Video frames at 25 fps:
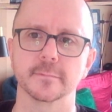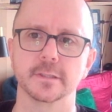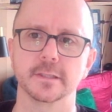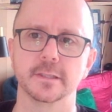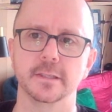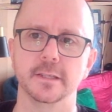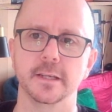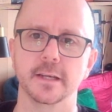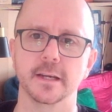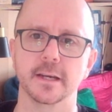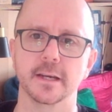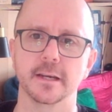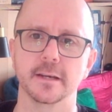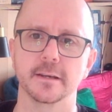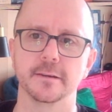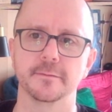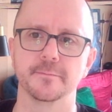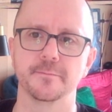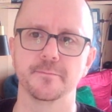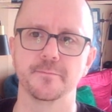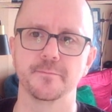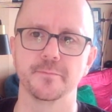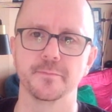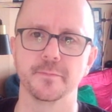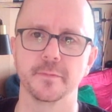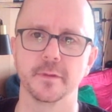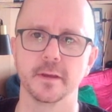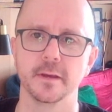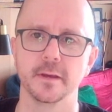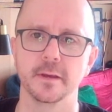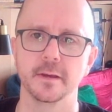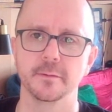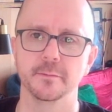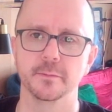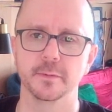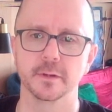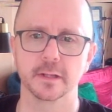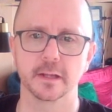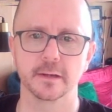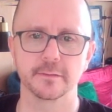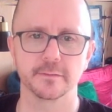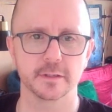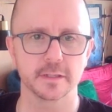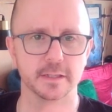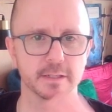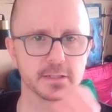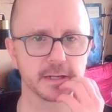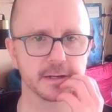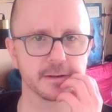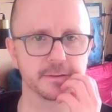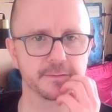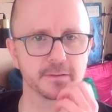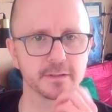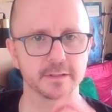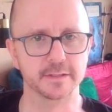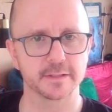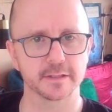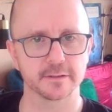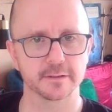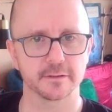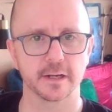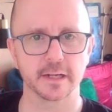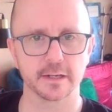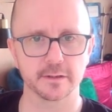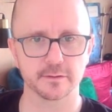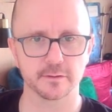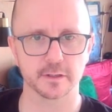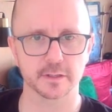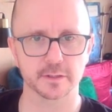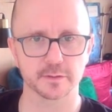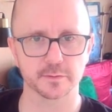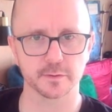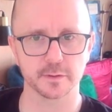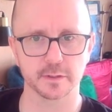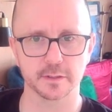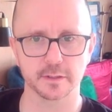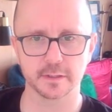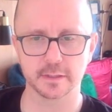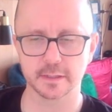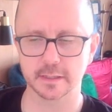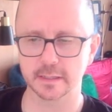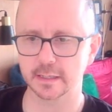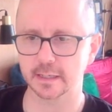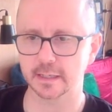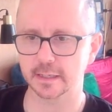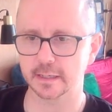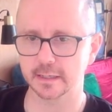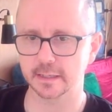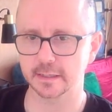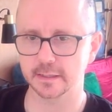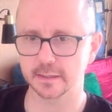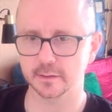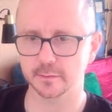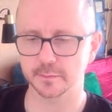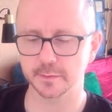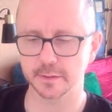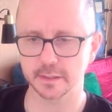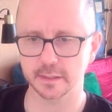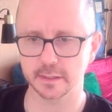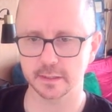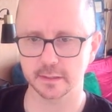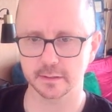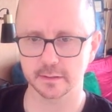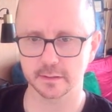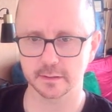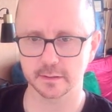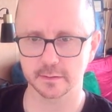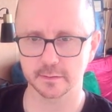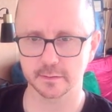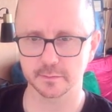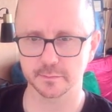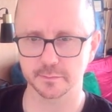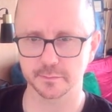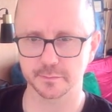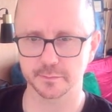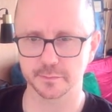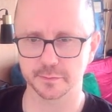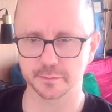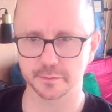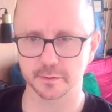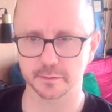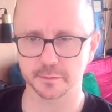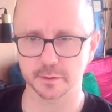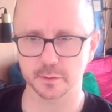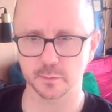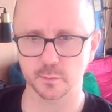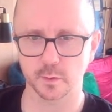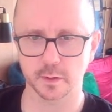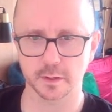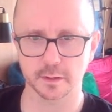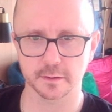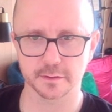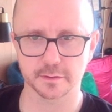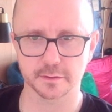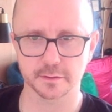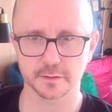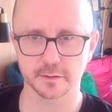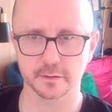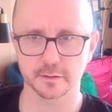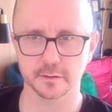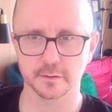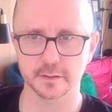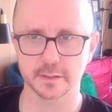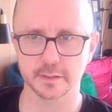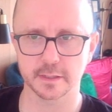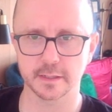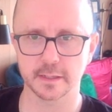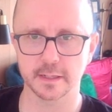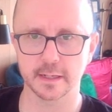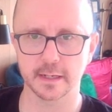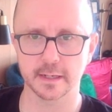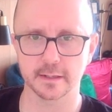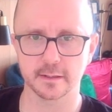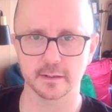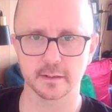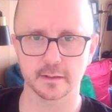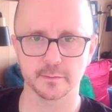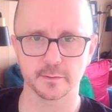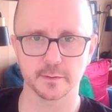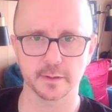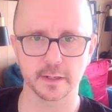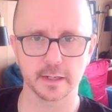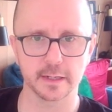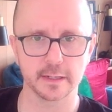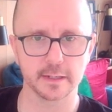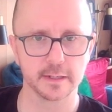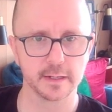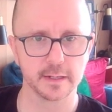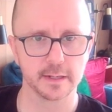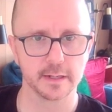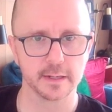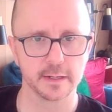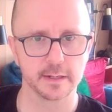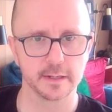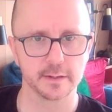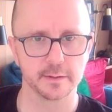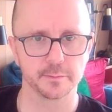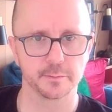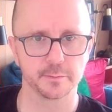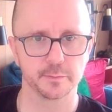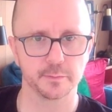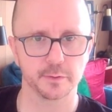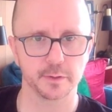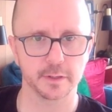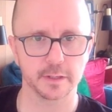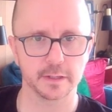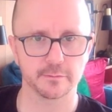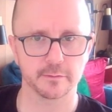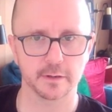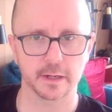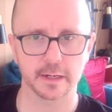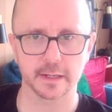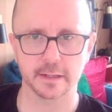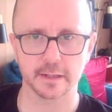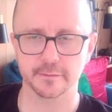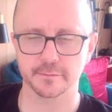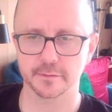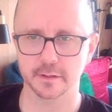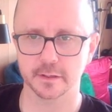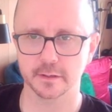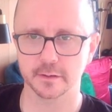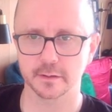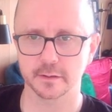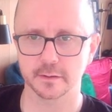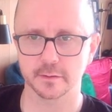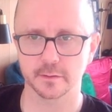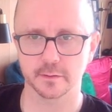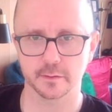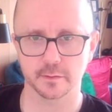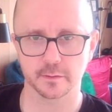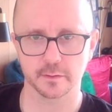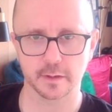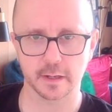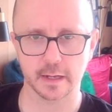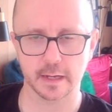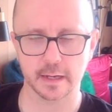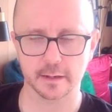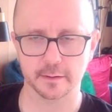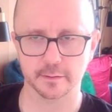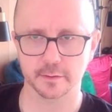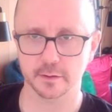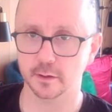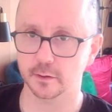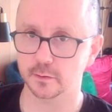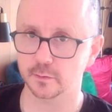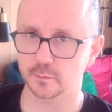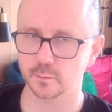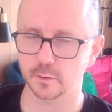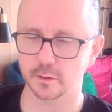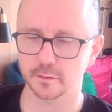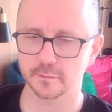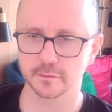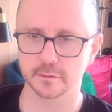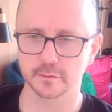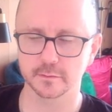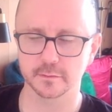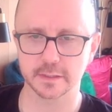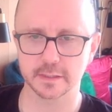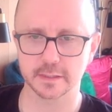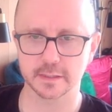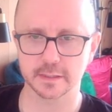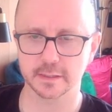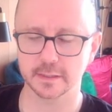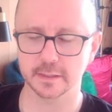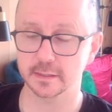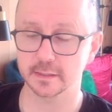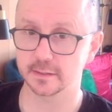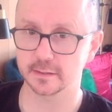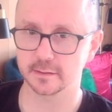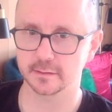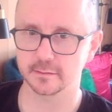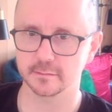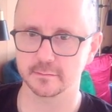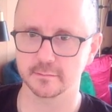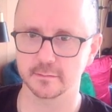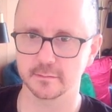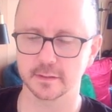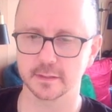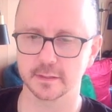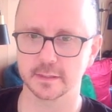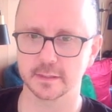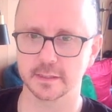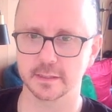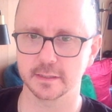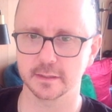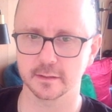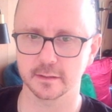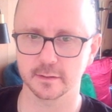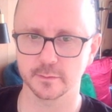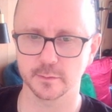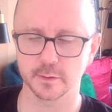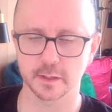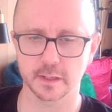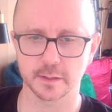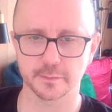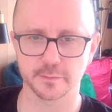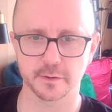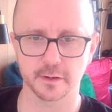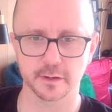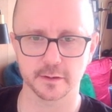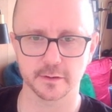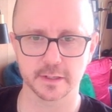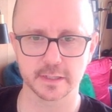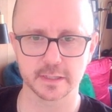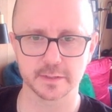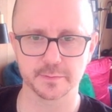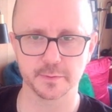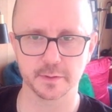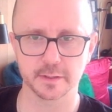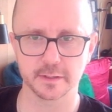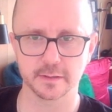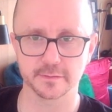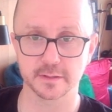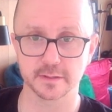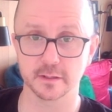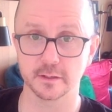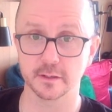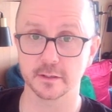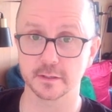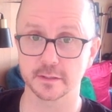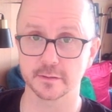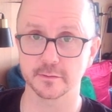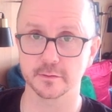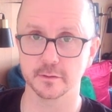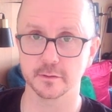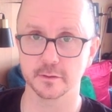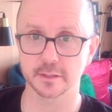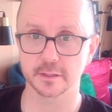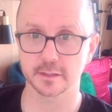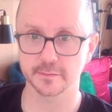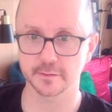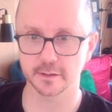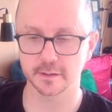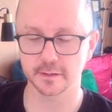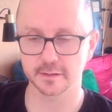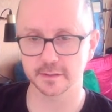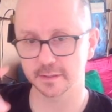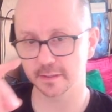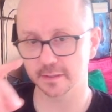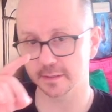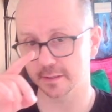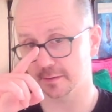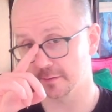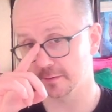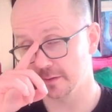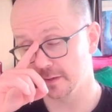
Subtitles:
Yeah, but lovely stuff. That's a great crossword. There'll be probably one or two clues in there that I might put in the running for the golden waffle, which is still a work in progress, but there's lots of clues I've got to